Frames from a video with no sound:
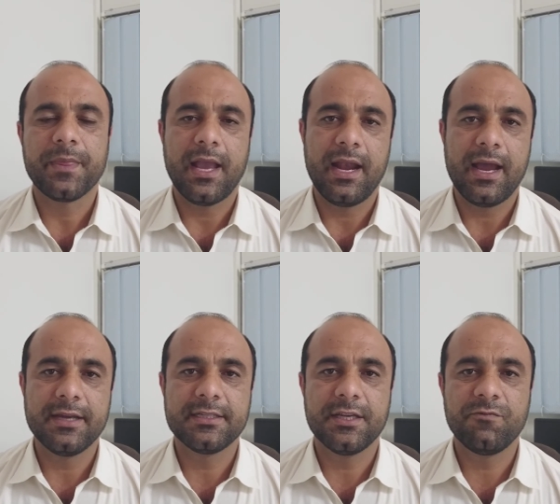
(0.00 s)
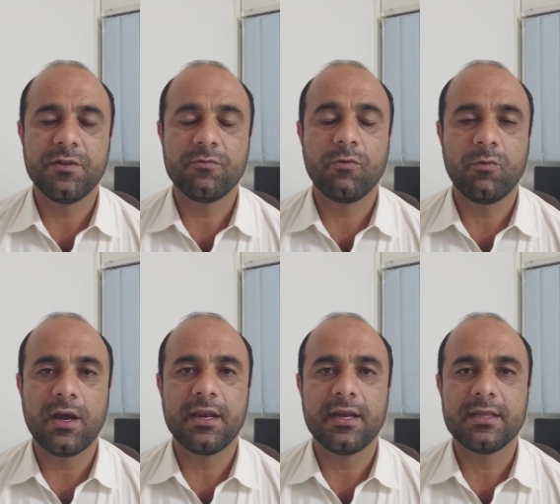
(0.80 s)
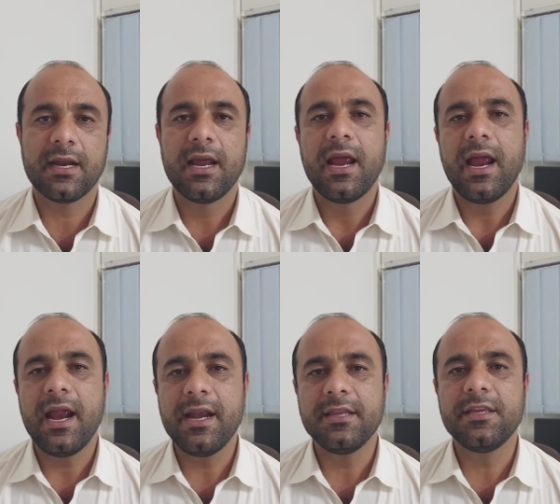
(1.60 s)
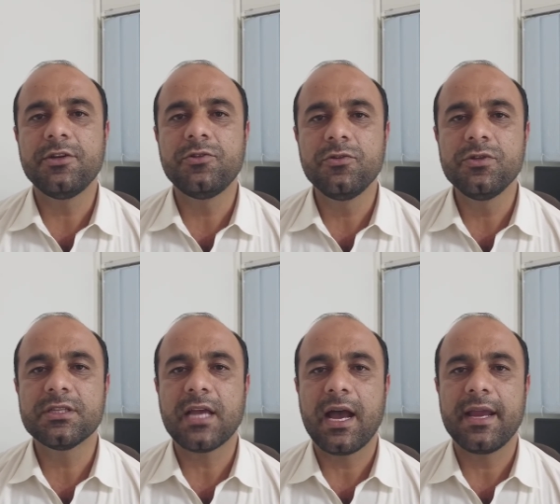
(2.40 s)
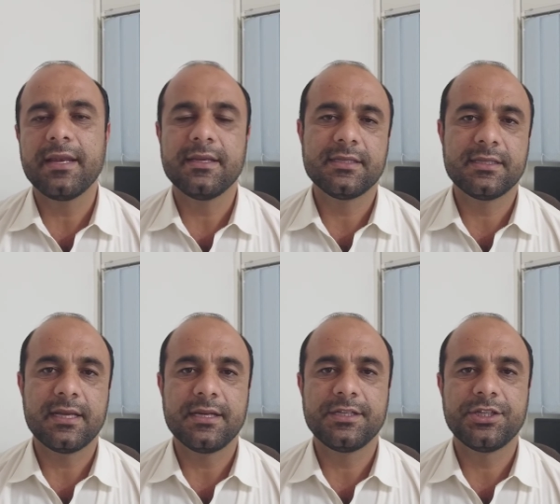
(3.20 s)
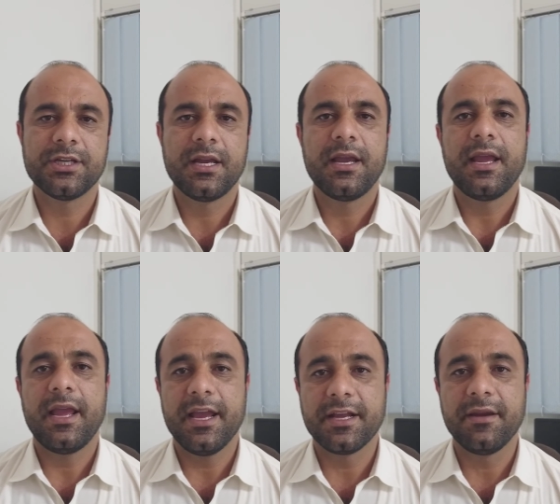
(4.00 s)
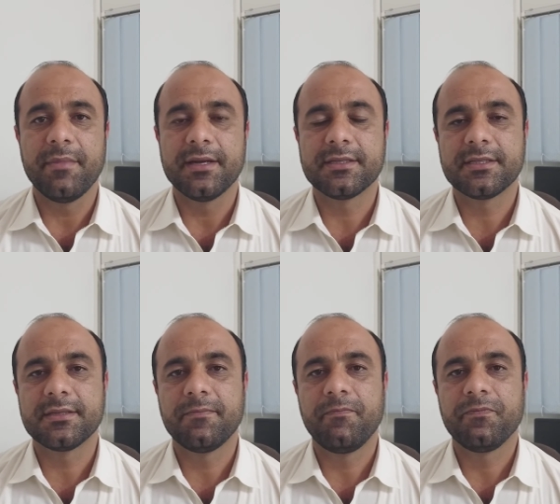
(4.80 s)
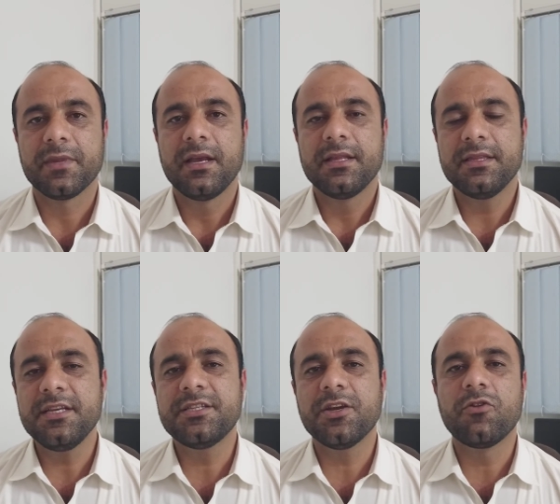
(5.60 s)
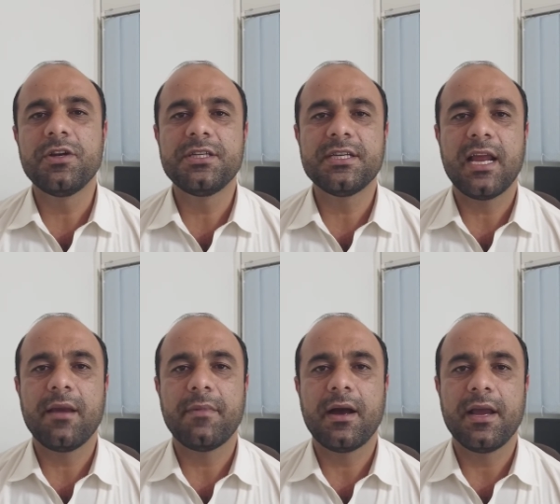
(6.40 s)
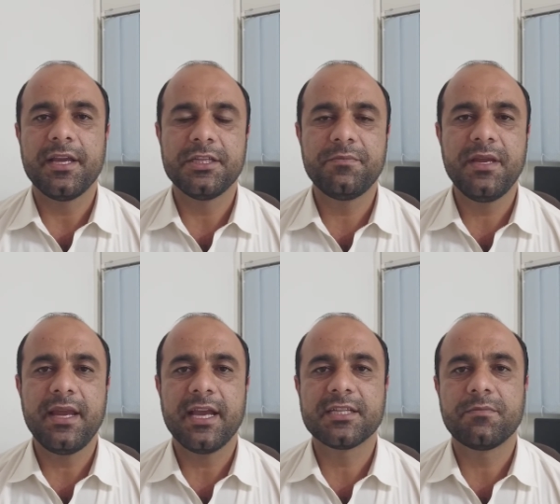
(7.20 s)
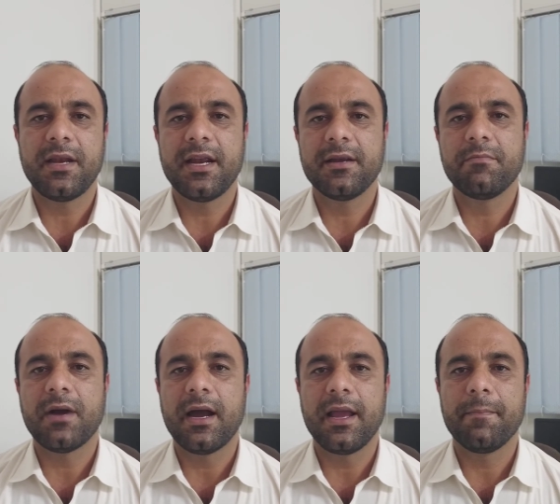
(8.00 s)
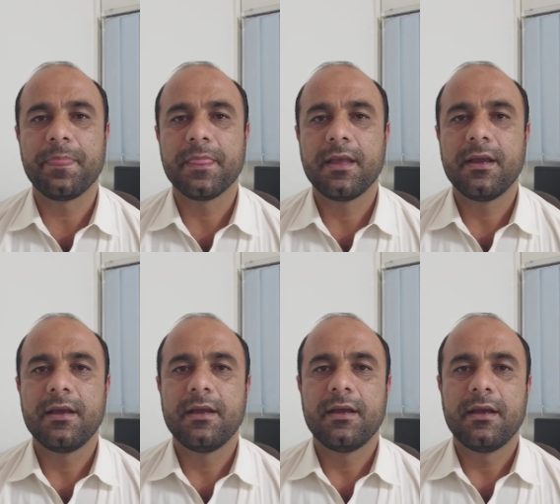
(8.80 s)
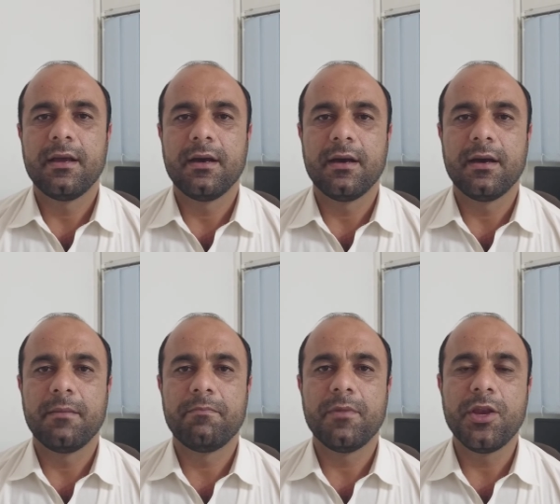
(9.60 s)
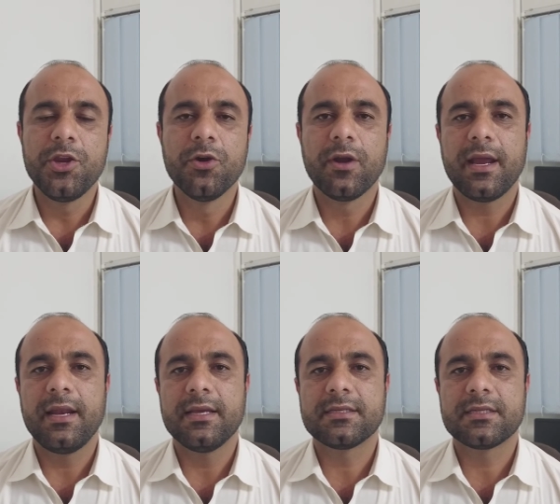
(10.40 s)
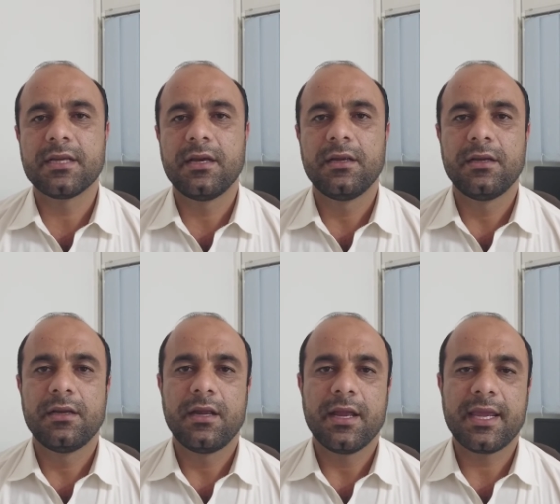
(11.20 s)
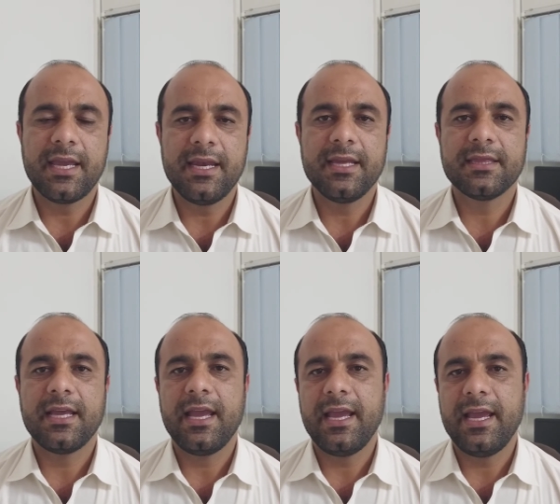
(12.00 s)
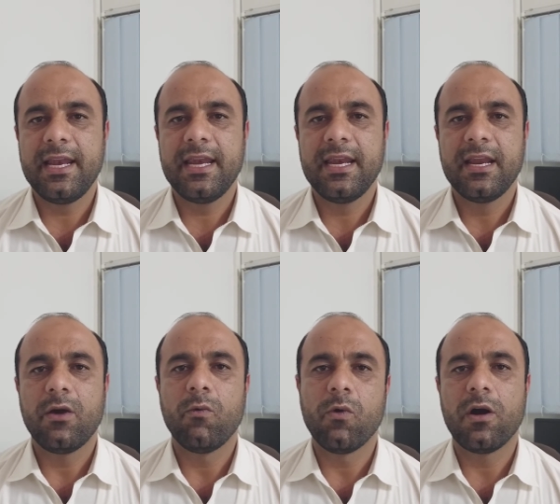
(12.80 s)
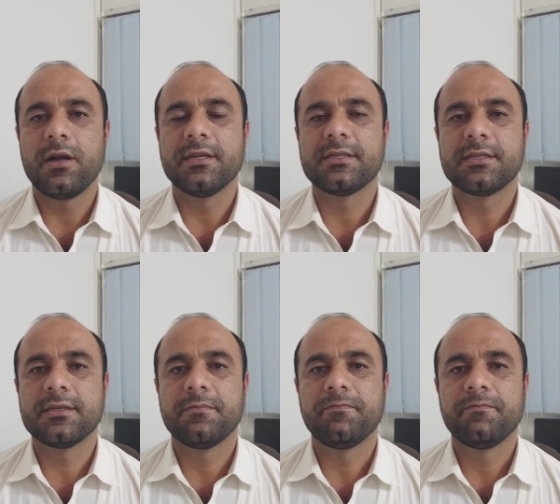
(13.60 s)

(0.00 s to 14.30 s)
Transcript: alliances with one another and they do sign such agreements. This security dilemma has been explained by uh, neorealist Kenneth N. Waltz.